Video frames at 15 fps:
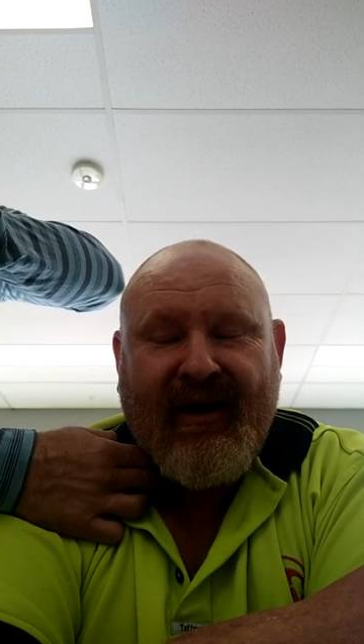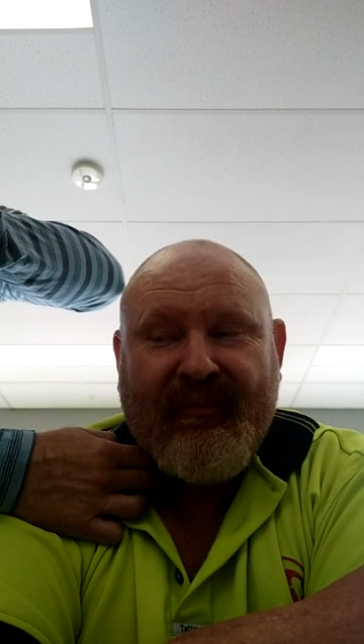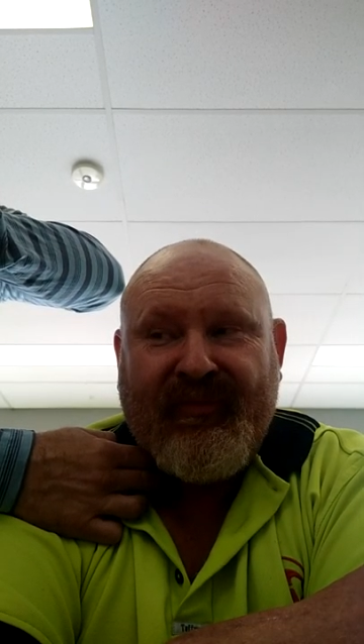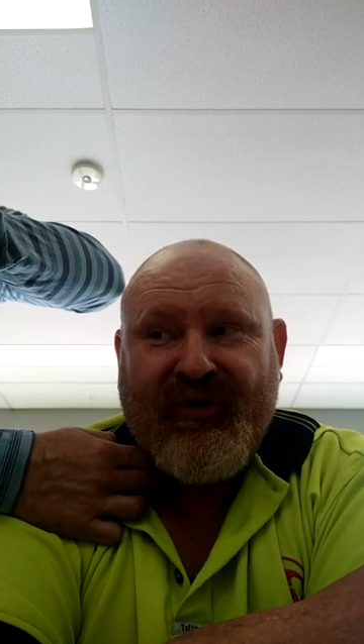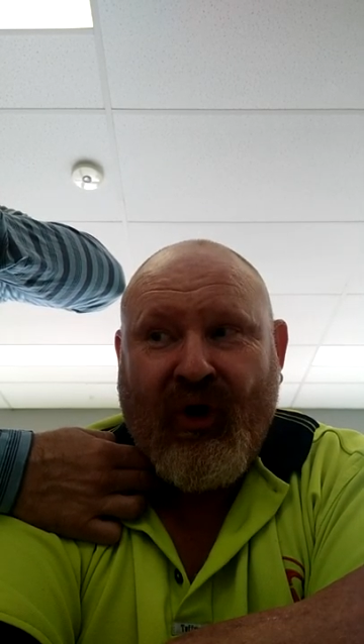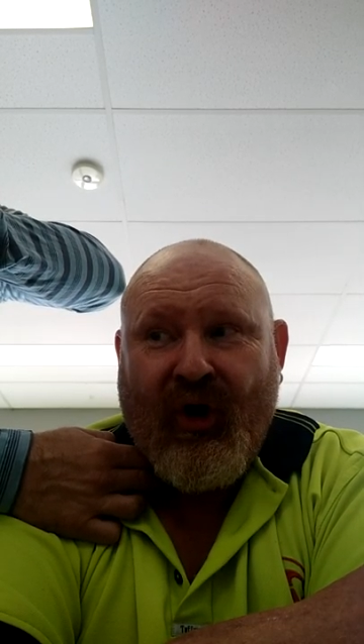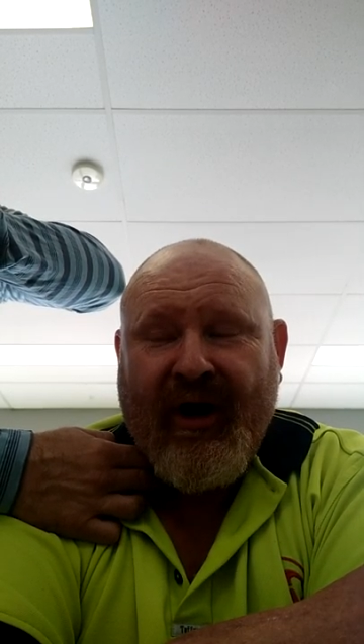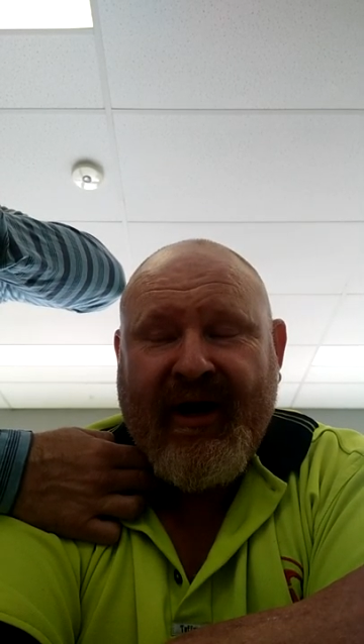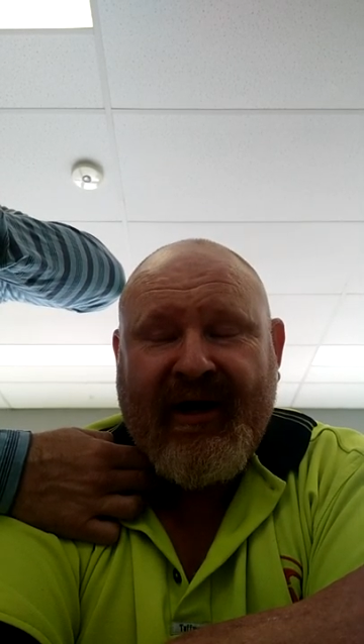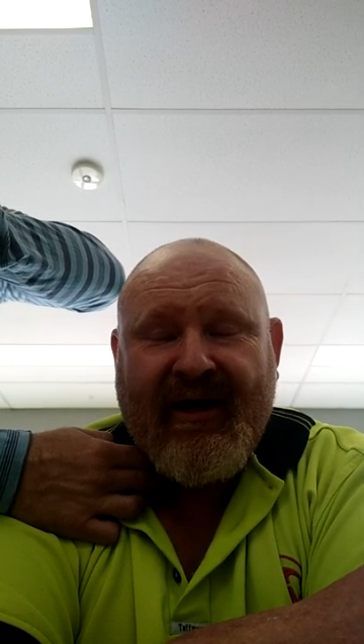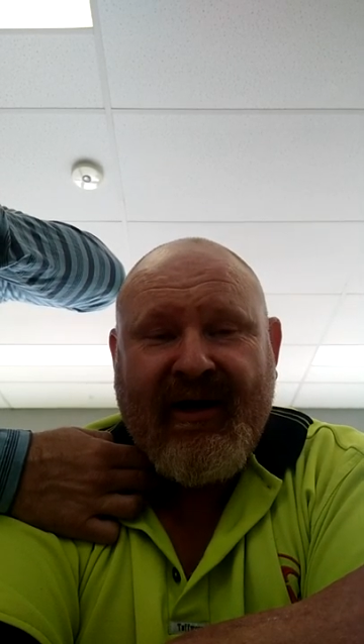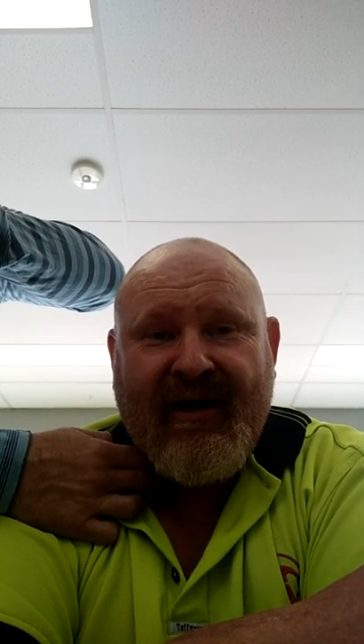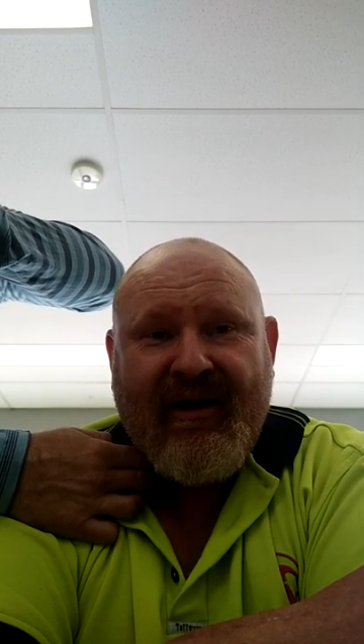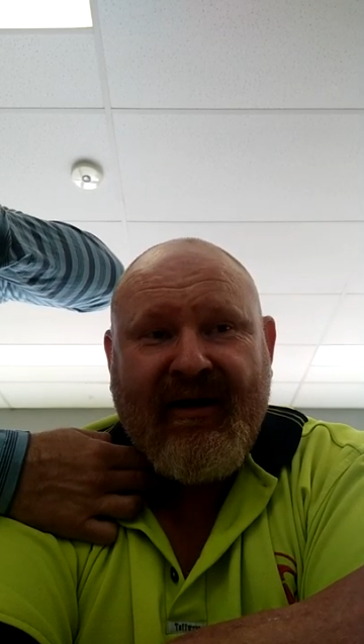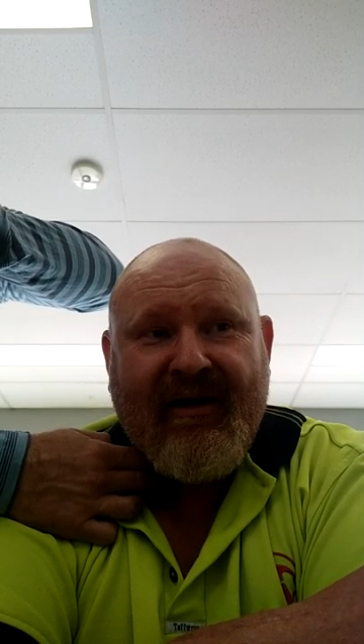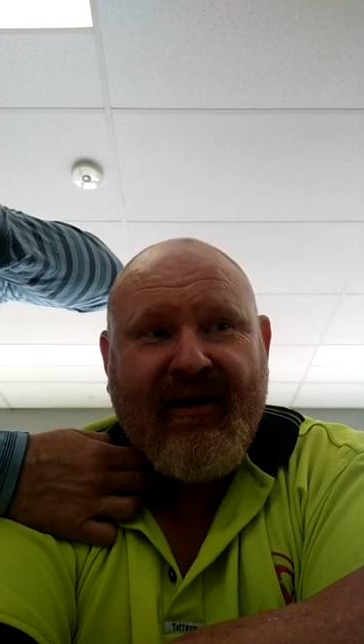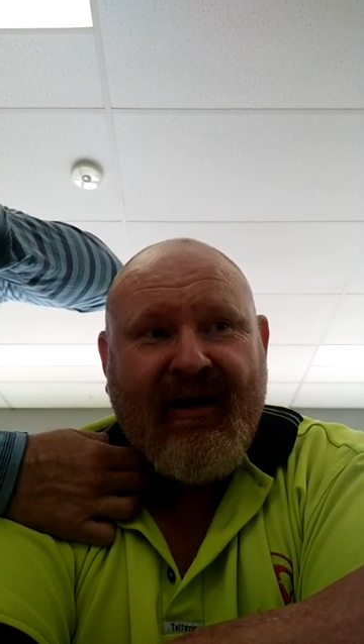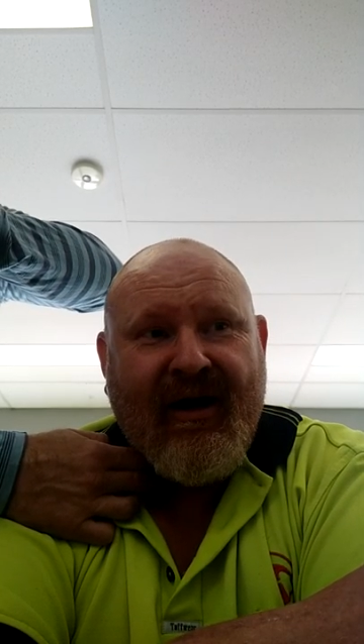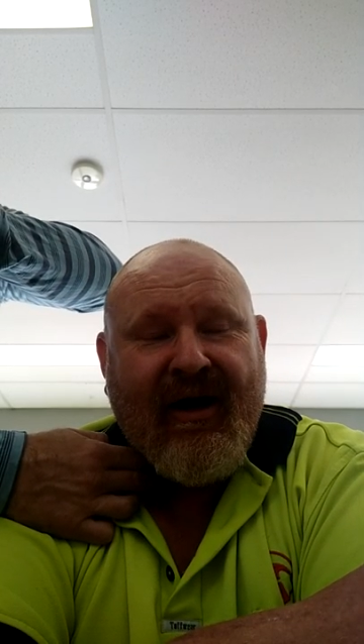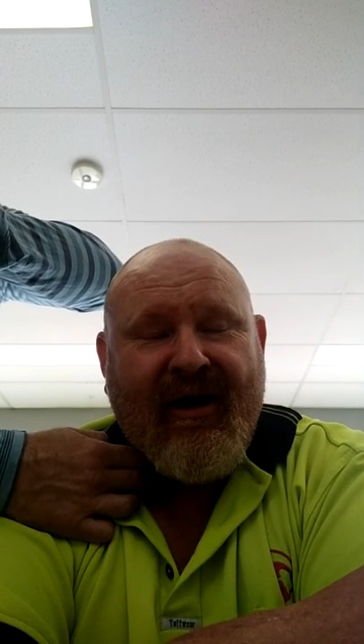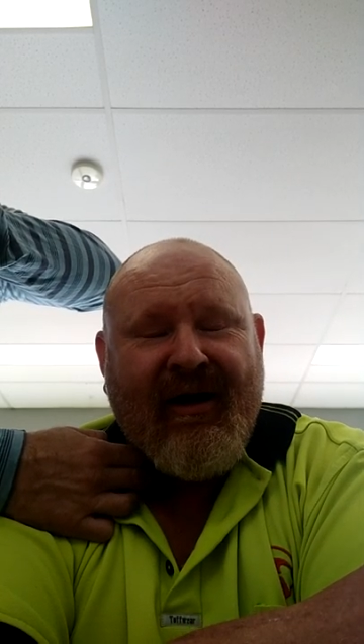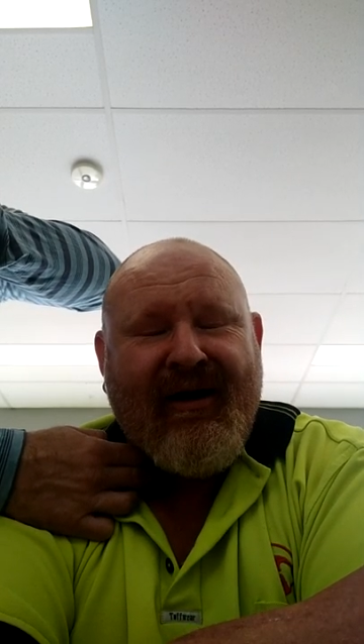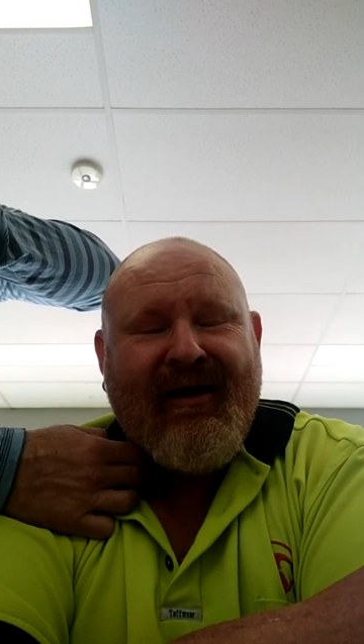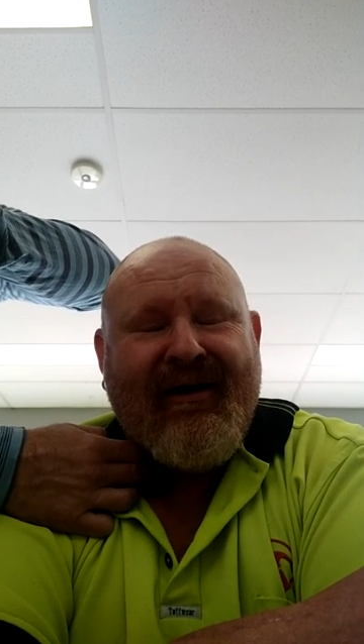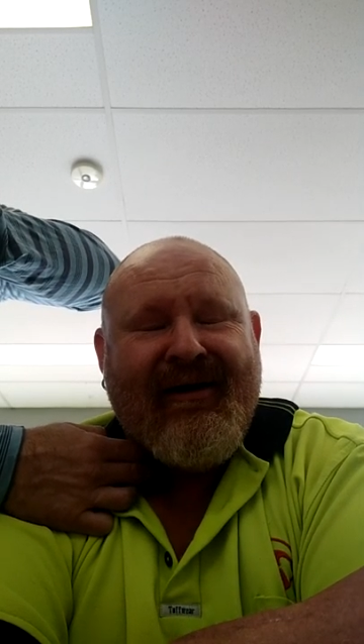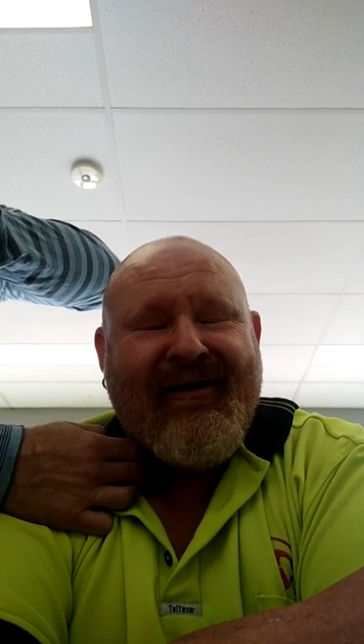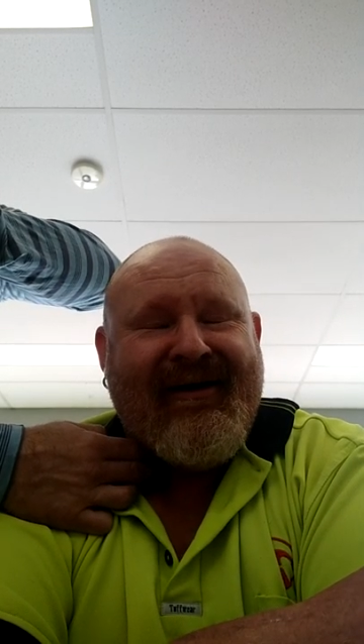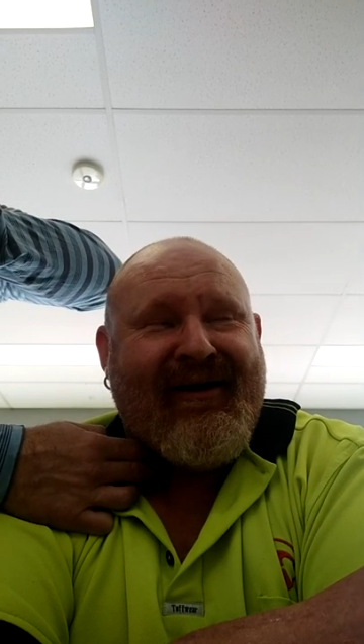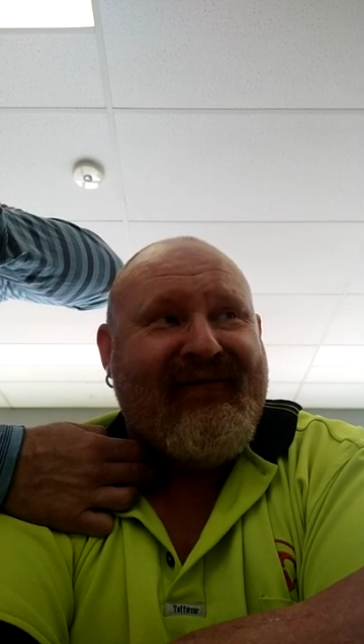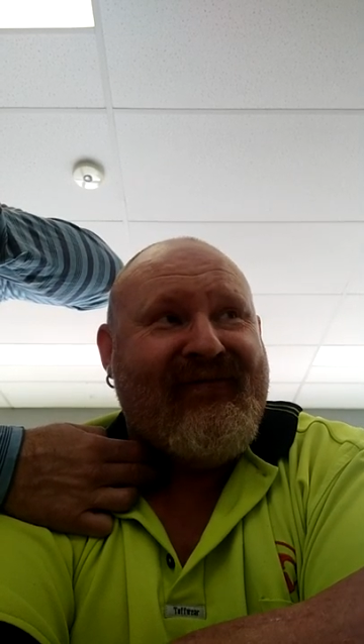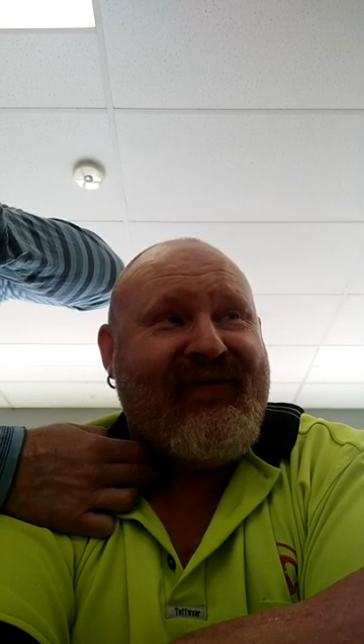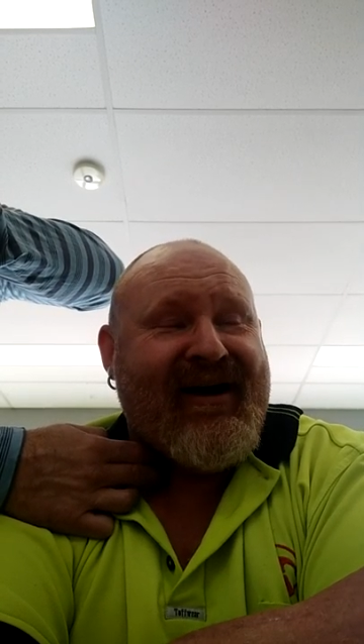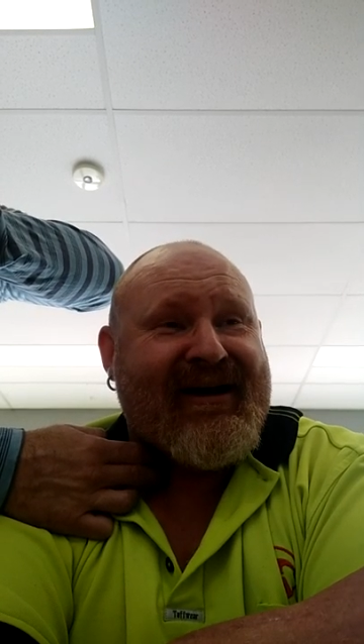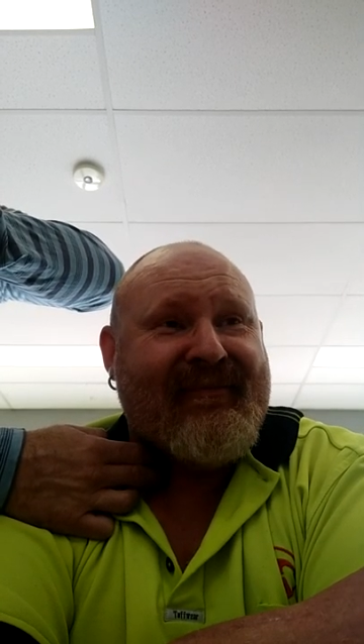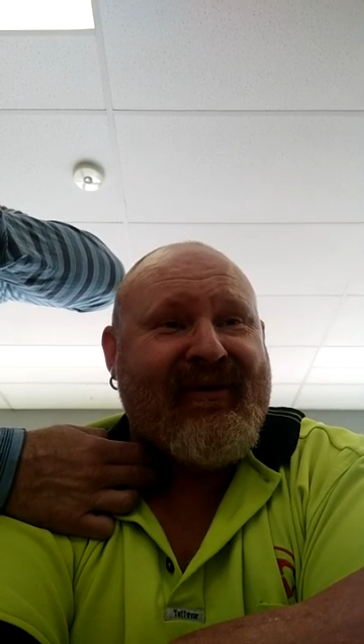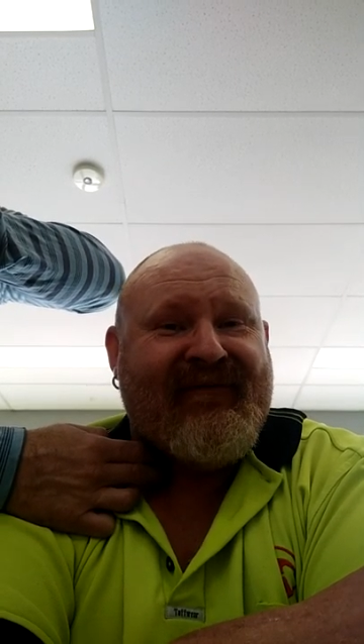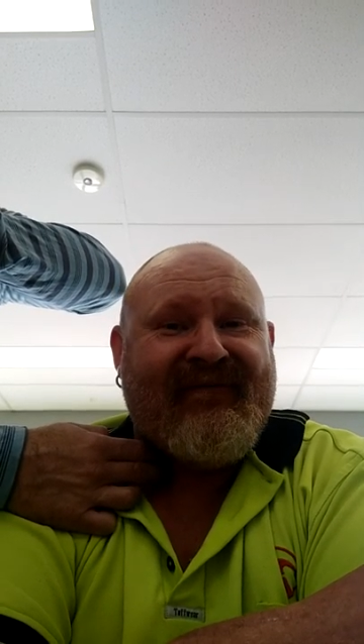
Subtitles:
I'm dying. I'm fucking,